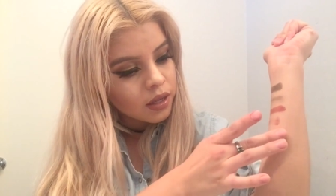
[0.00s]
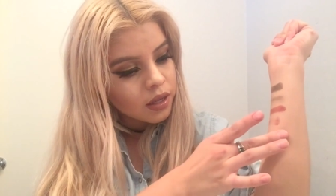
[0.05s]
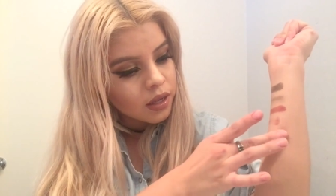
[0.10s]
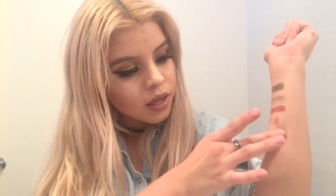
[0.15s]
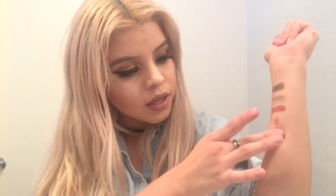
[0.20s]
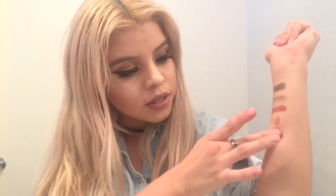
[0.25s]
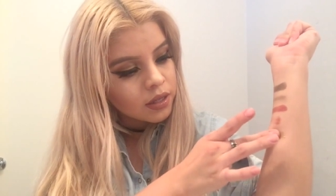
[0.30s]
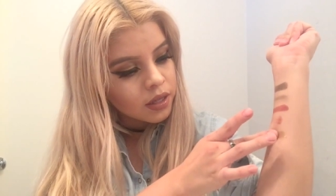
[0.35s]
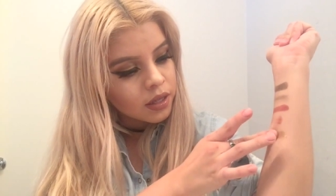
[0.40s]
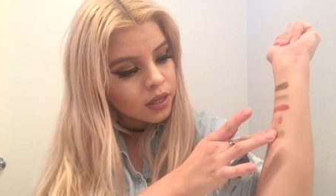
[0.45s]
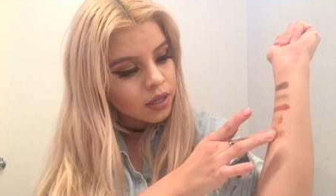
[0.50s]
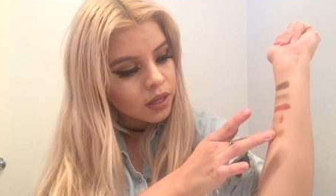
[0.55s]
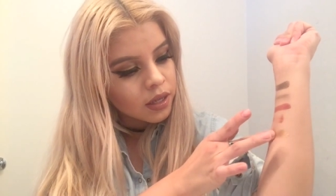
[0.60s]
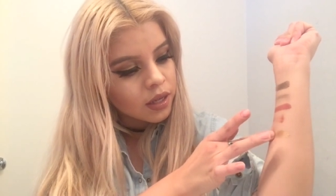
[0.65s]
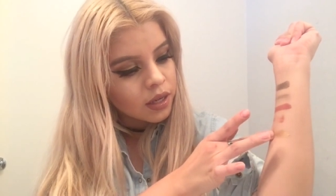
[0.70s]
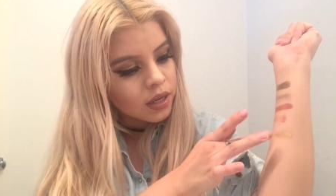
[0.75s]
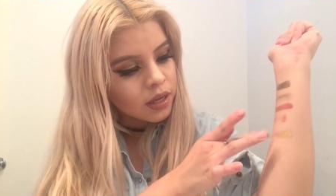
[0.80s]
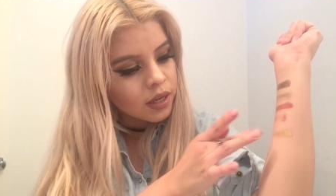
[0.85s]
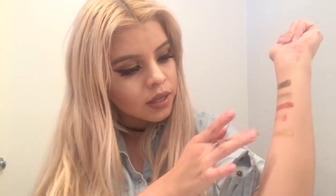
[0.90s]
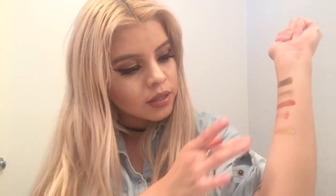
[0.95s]
I didn't
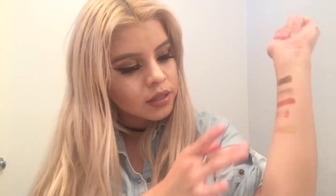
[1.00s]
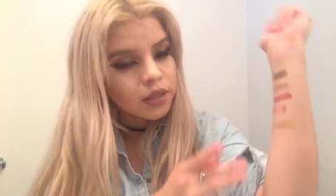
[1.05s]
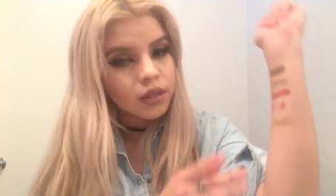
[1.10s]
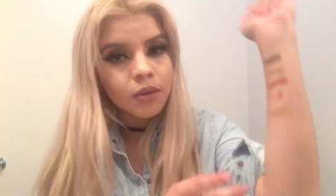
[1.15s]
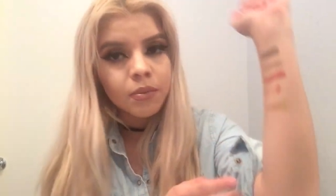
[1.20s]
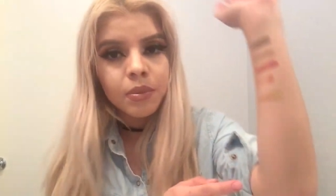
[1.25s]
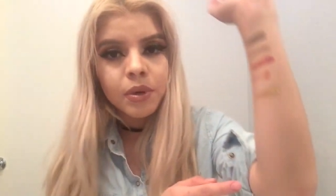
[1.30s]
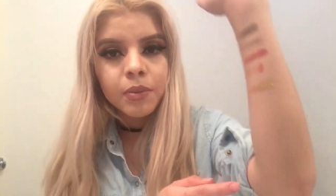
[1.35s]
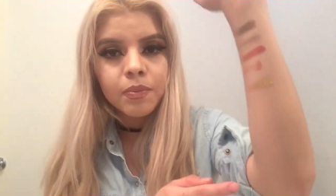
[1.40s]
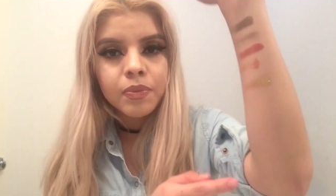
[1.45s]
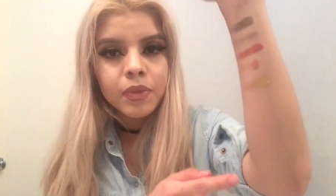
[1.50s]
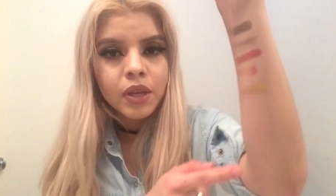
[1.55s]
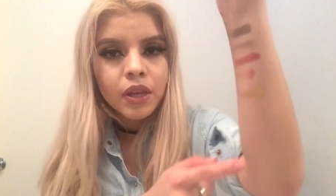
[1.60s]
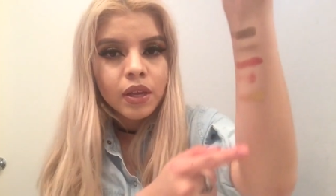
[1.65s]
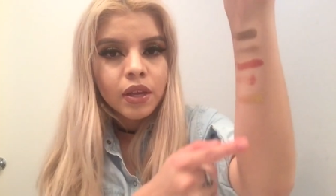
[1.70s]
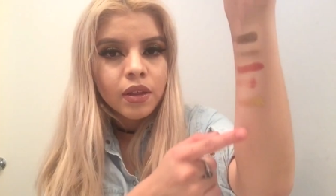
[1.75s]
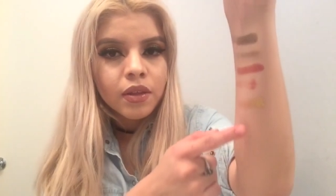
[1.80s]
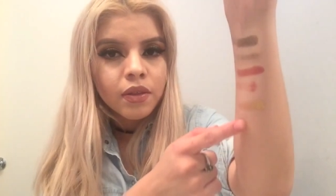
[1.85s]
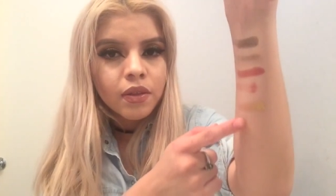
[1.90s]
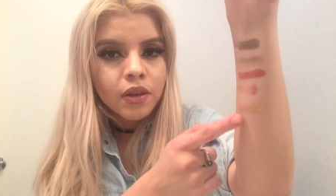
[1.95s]
get it as good, but
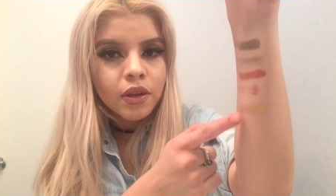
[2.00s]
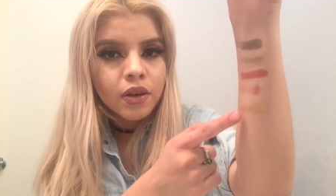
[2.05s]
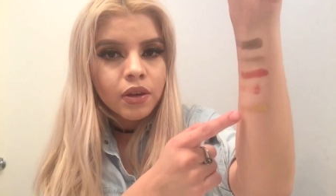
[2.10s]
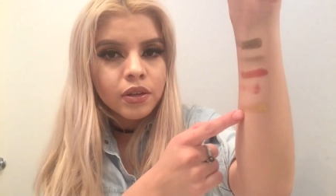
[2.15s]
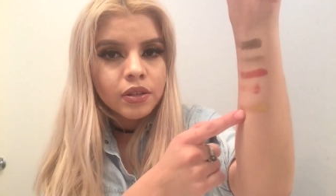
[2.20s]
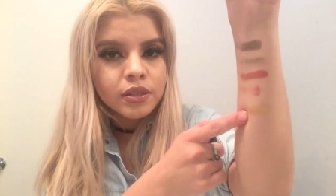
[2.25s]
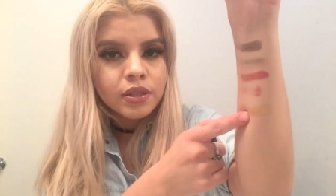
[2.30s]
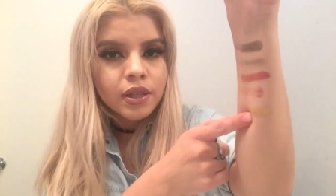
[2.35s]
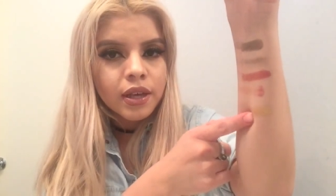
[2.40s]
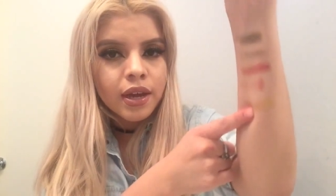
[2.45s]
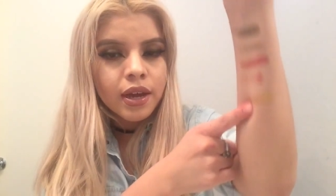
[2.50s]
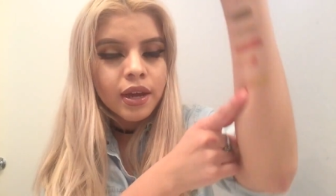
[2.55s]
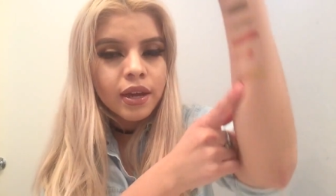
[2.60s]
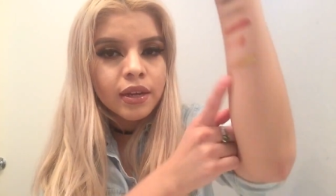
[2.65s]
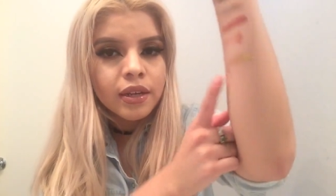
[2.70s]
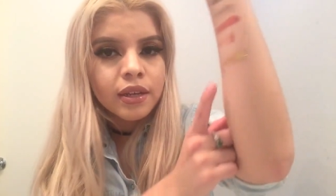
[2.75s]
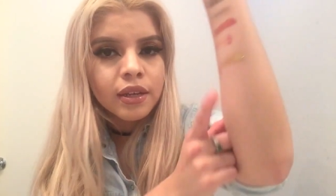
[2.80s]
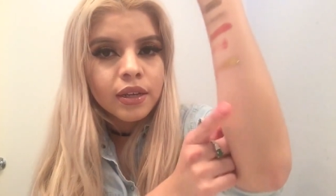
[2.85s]
there's that.